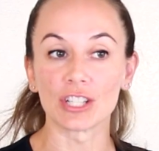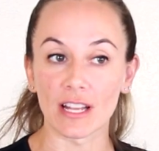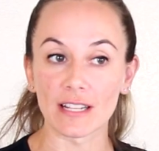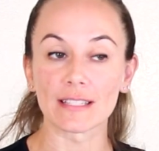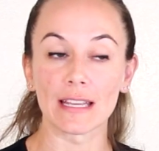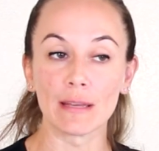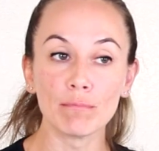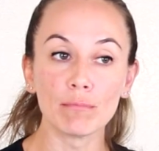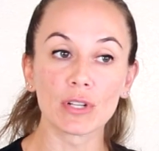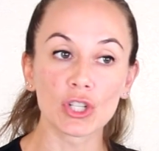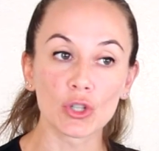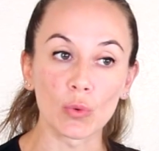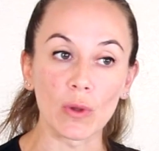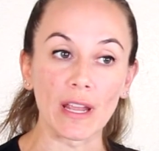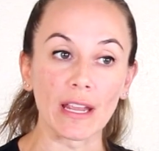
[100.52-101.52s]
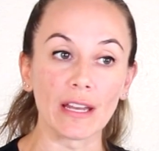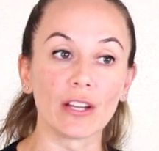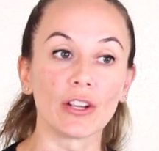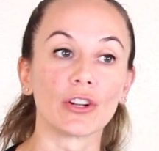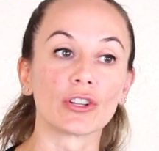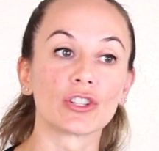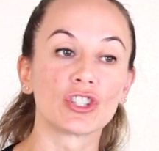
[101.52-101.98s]
that's in
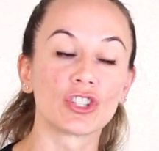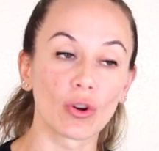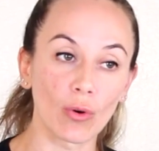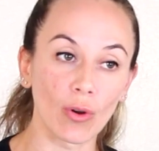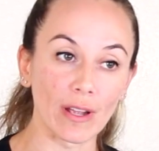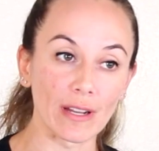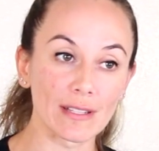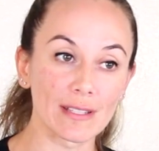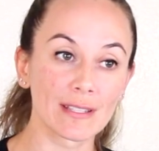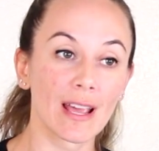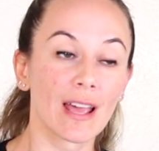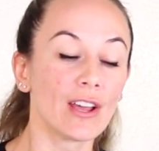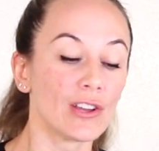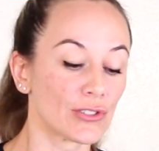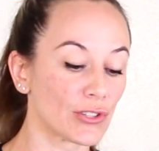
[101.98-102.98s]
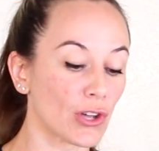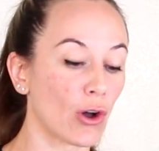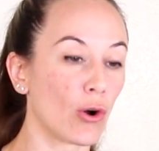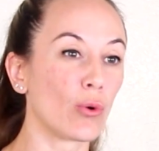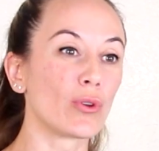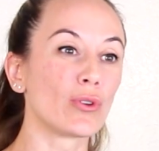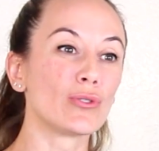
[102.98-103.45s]
between your joints.
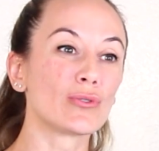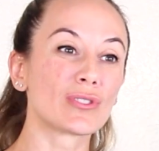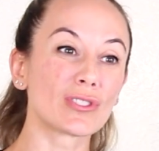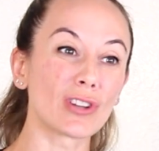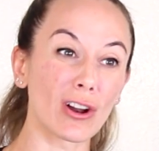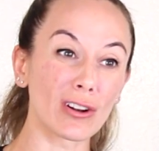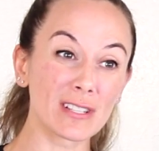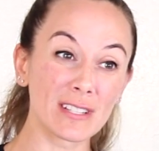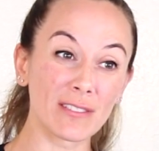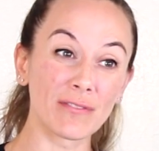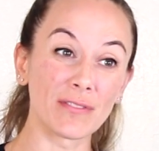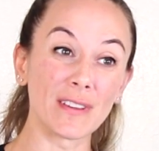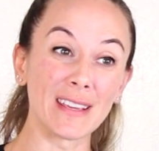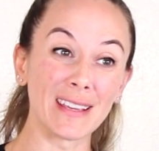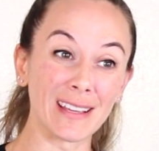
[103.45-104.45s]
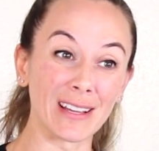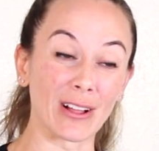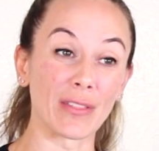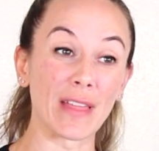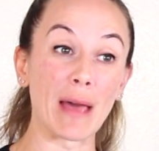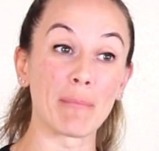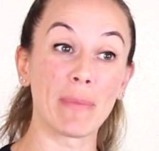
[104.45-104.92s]
So you start to
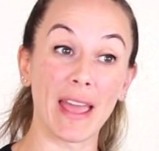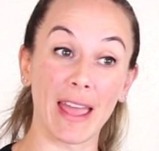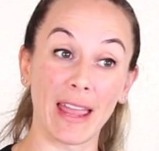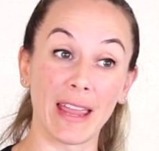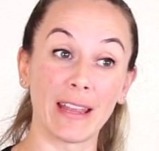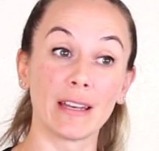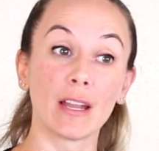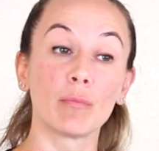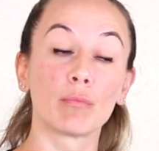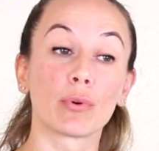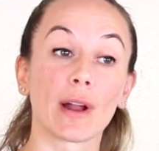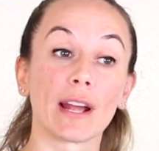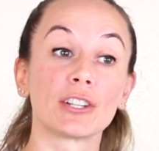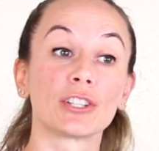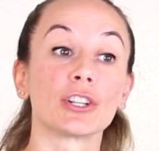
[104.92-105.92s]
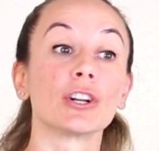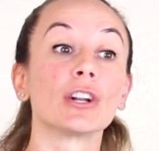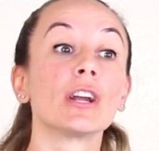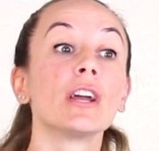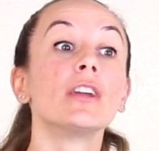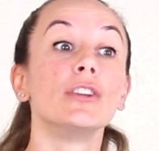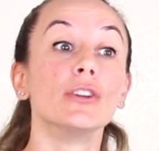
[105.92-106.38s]
feel that pain,
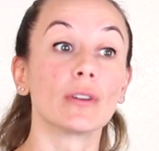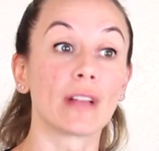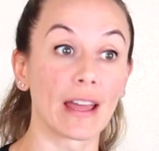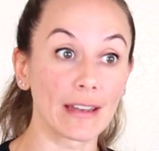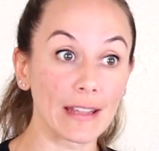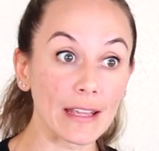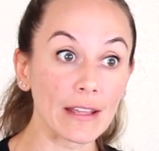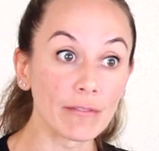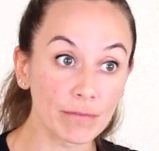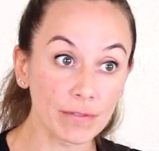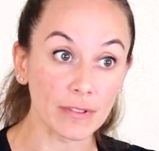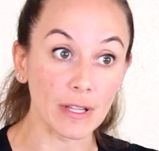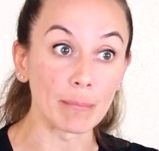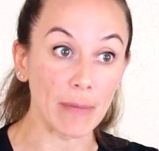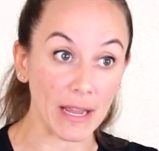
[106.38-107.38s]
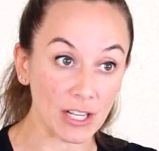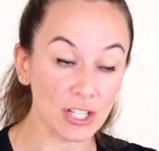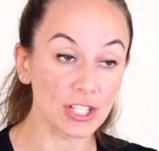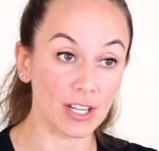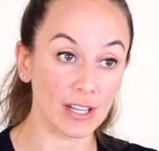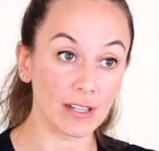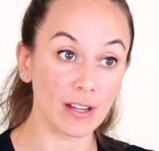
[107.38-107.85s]
pressure, you'll get
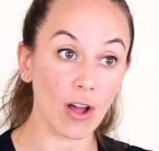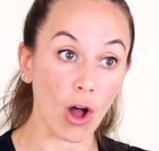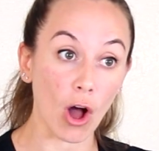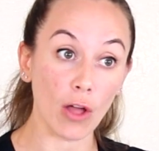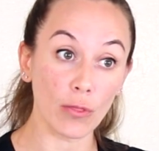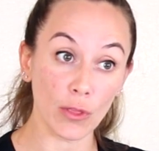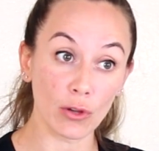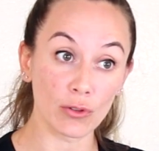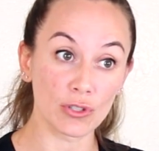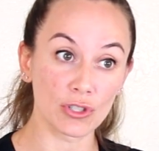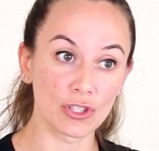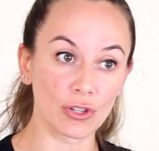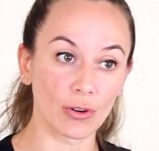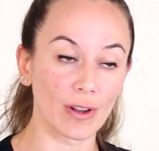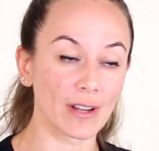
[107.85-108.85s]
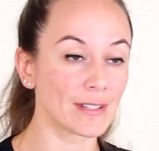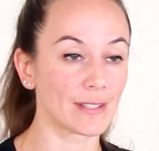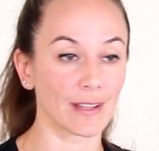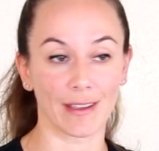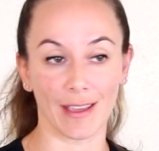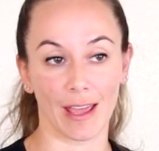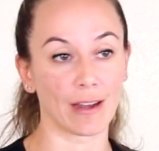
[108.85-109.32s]
inflammation on those joints.
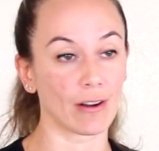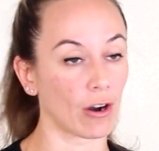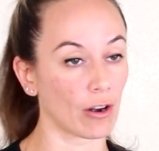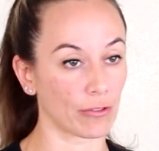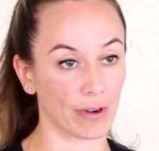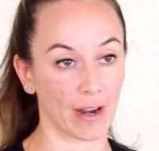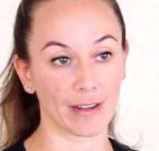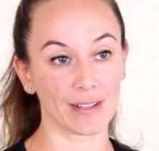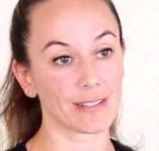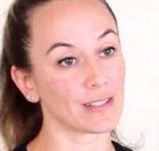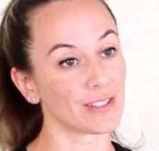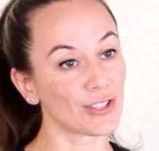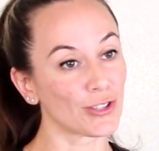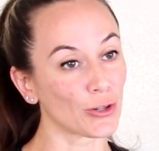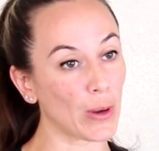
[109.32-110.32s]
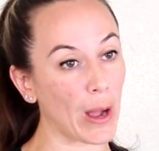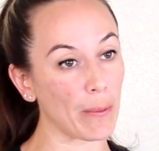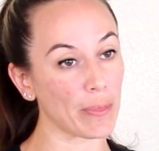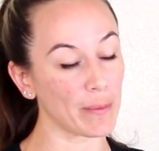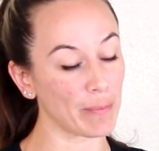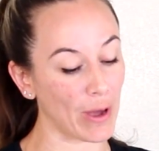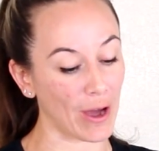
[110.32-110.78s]
Again, arthritis is
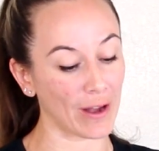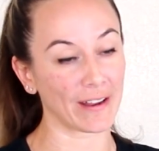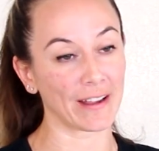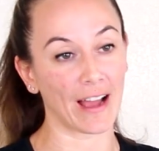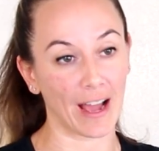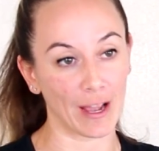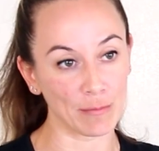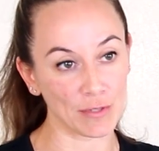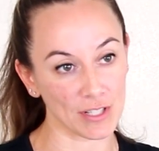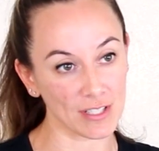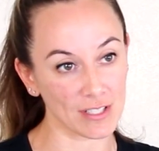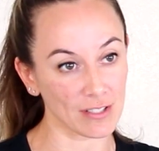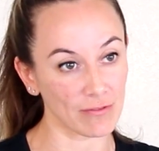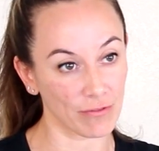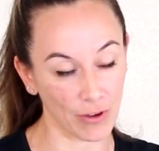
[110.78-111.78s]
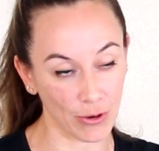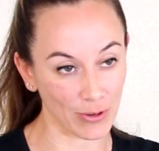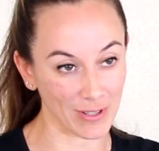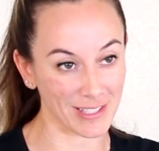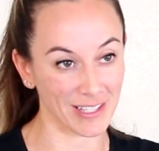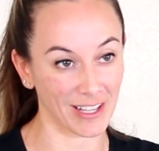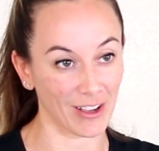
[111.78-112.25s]
throughout the body. I'm just
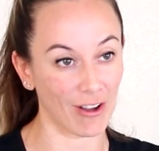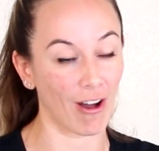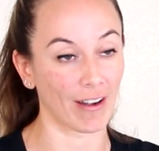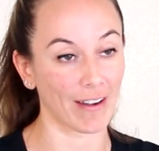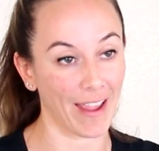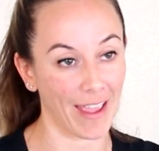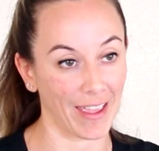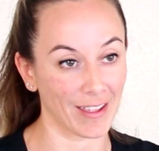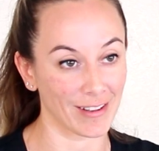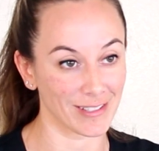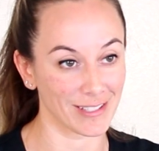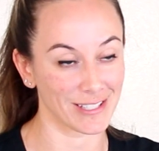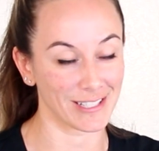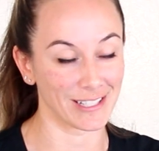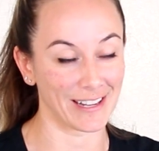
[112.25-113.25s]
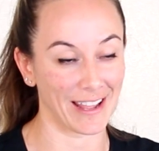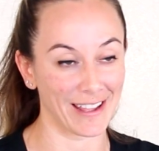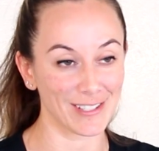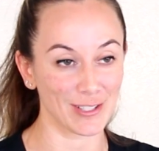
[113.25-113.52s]
focusing on hands today,